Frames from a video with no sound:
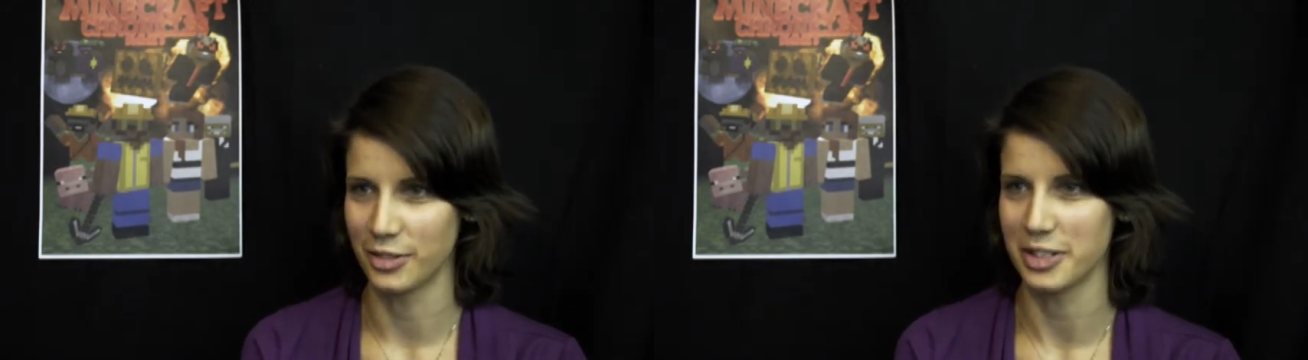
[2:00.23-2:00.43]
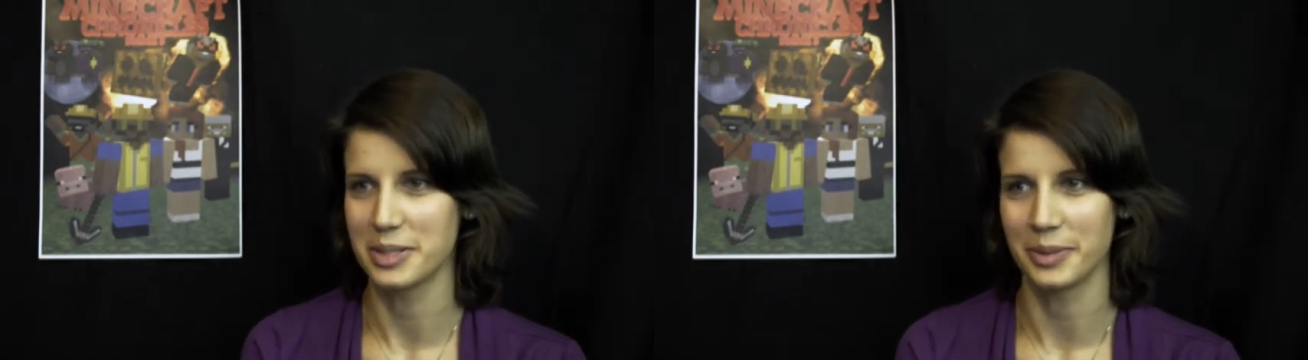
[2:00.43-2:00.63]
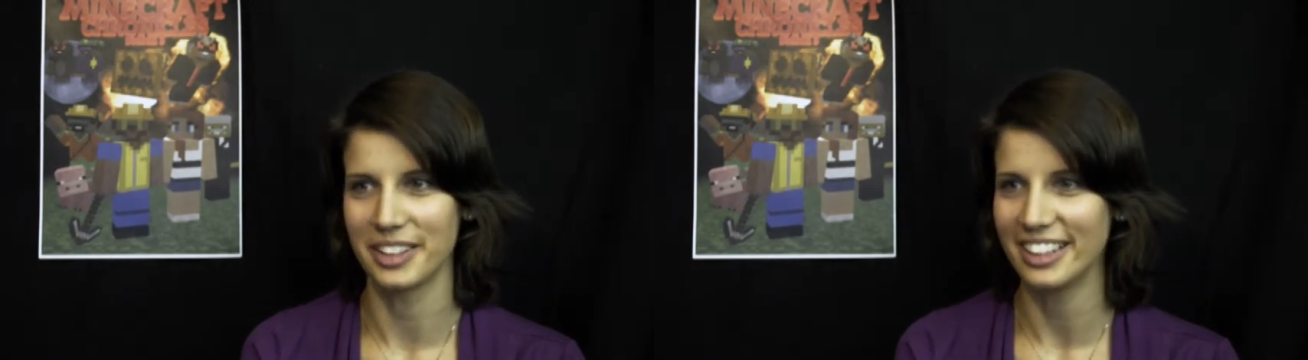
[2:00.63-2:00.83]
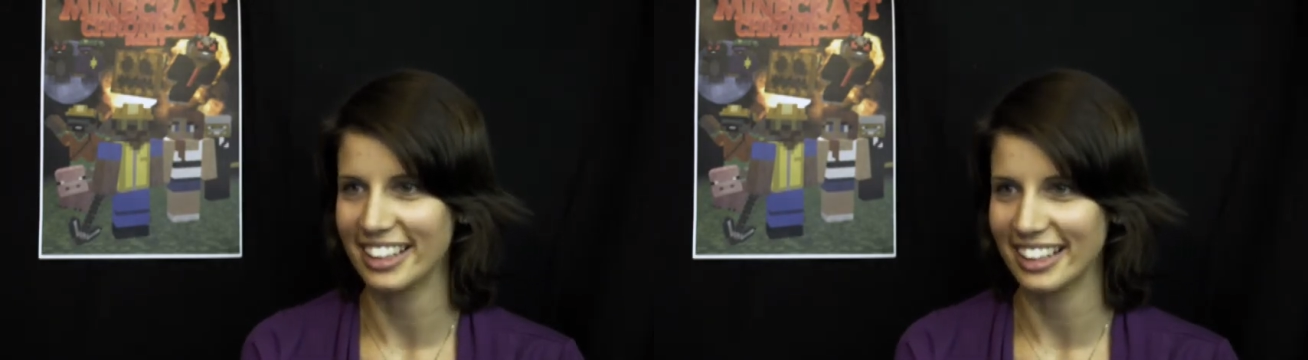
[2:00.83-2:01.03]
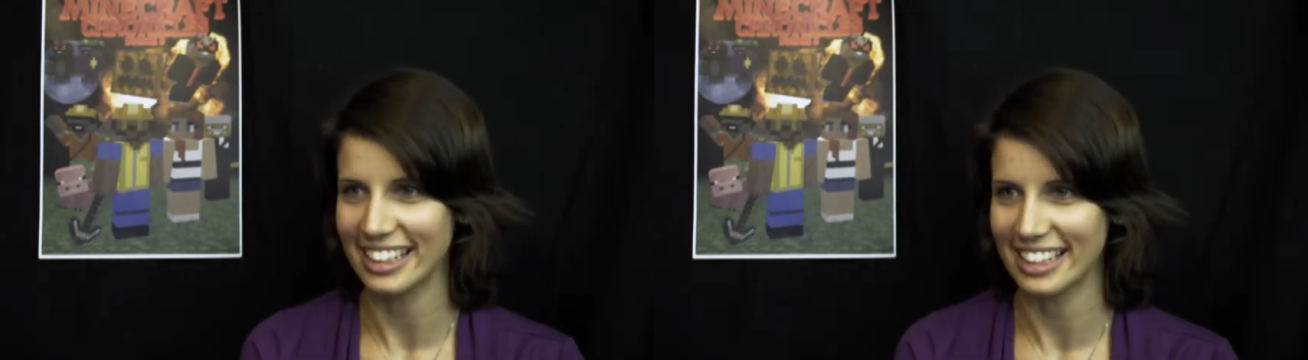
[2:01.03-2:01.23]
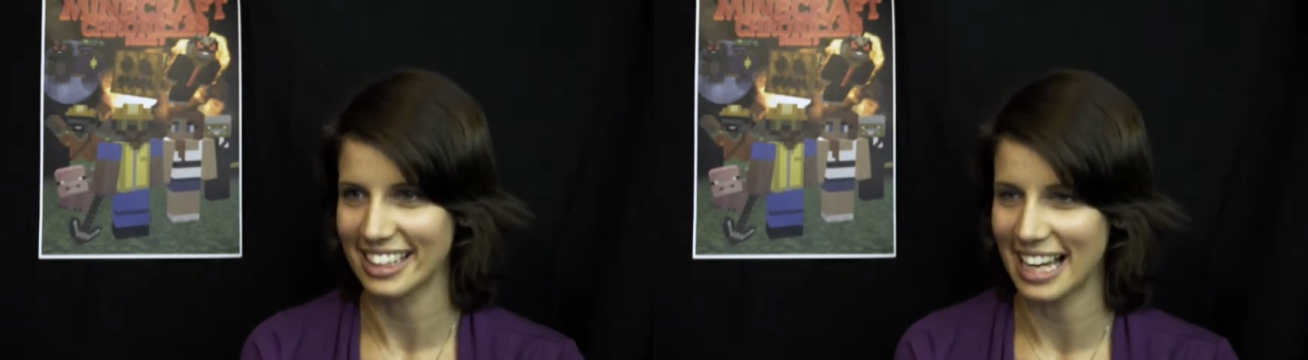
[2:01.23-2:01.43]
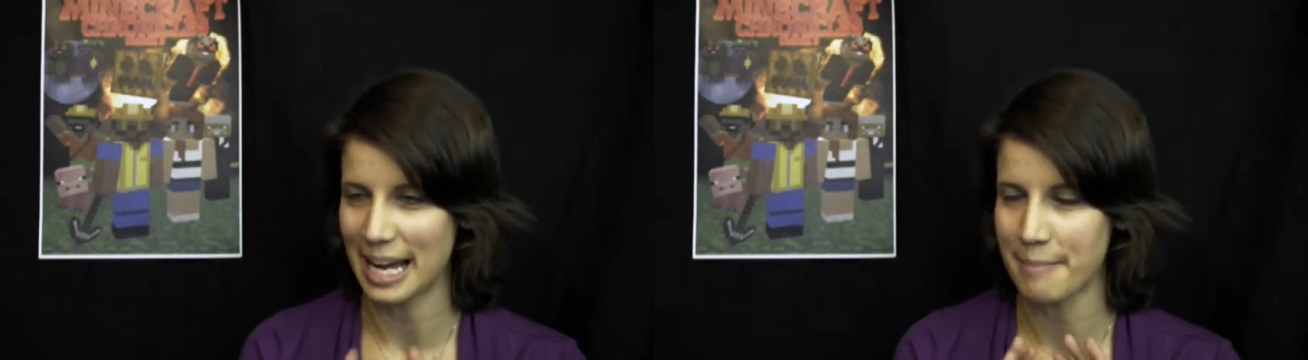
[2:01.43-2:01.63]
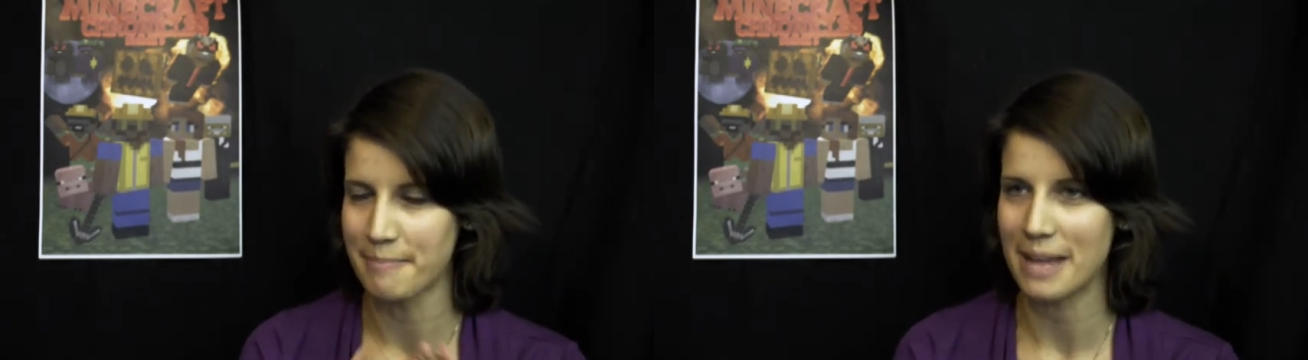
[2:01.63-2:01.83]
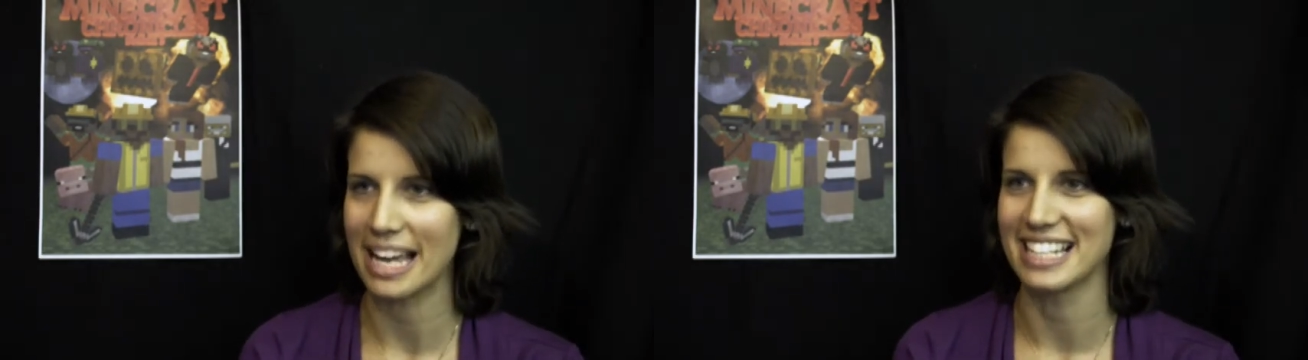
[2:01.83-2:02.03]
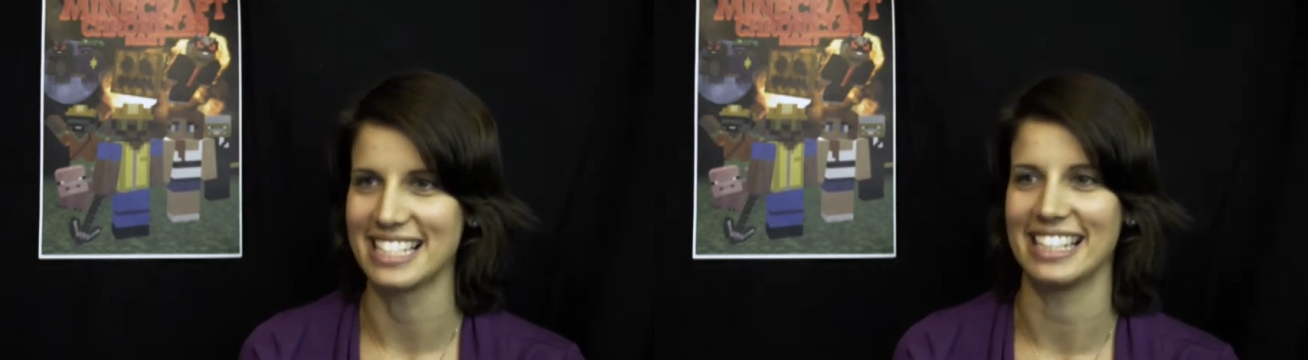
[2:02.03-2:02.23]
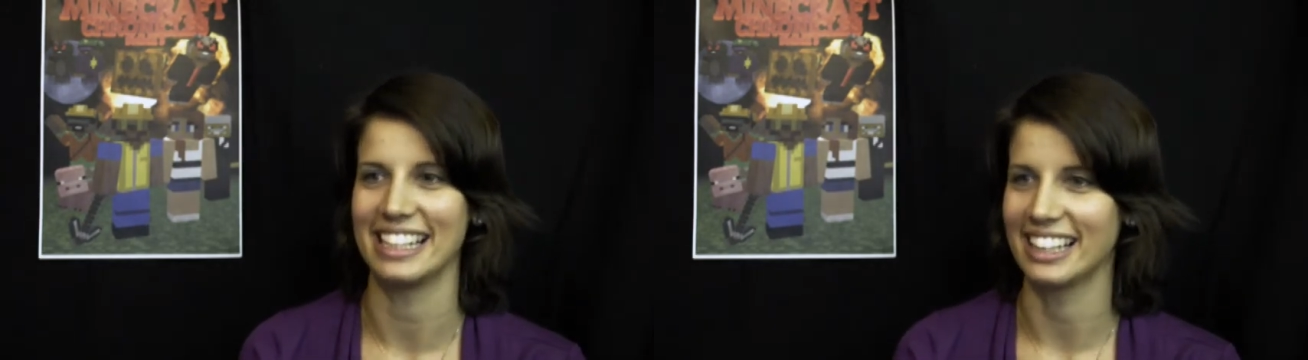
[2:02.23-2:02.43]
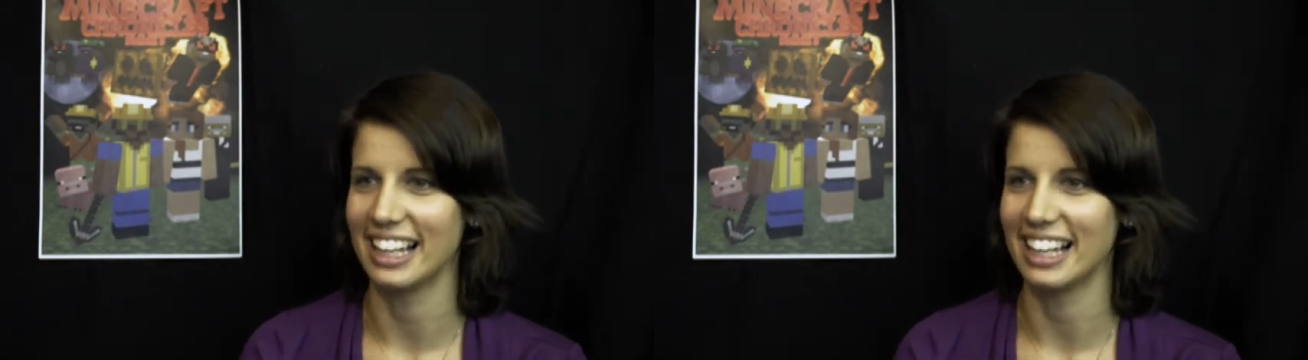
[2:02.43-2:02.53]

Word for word: voice work. Amazing.